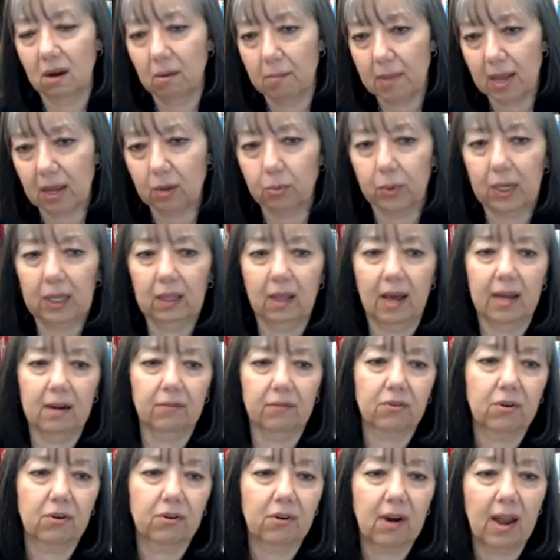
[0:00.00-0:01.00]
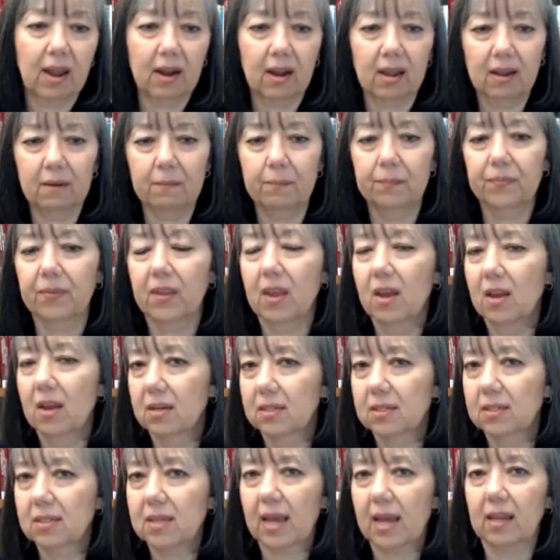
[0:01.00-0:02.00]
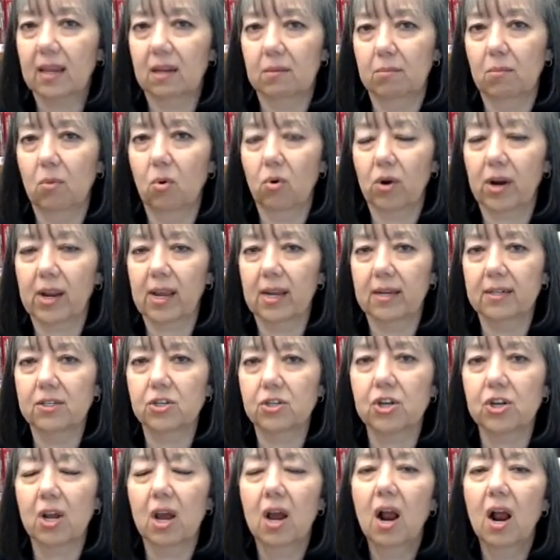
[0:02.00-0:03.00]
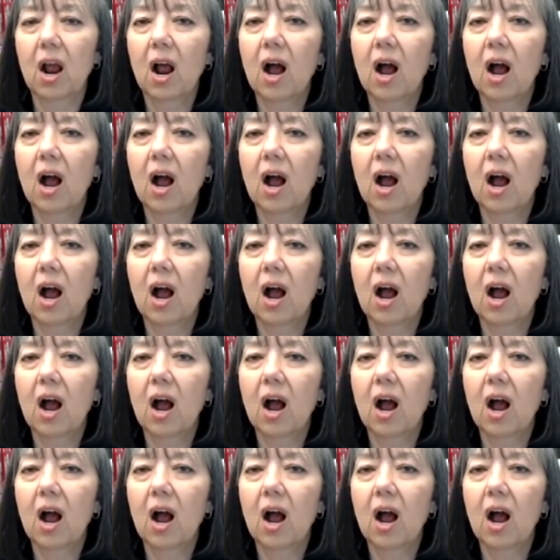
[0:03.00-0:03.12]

home equity line of credit, second mortgage.